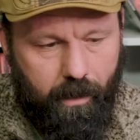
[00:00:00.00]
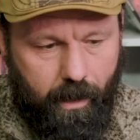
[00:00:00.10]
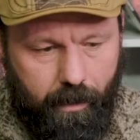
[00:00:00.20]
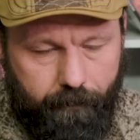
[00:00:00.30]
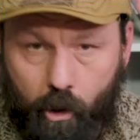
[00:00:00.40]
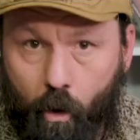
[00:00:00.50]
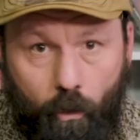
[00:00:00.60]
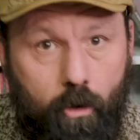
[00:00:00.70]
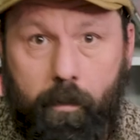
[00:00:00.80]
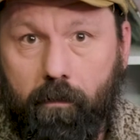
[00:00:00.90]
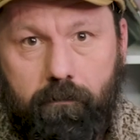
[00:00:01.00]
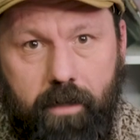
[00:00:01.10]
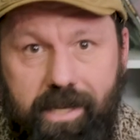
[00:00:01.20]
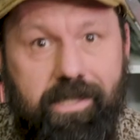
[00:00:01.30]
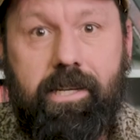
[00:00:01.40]
of the cold open
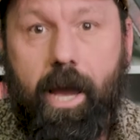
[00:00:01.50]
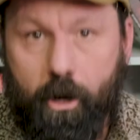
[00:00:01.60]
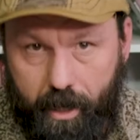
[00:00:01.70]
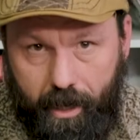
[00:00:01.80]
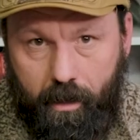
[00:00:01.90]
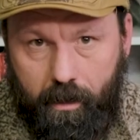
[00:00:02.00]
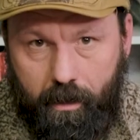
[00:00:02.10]
in its entirety.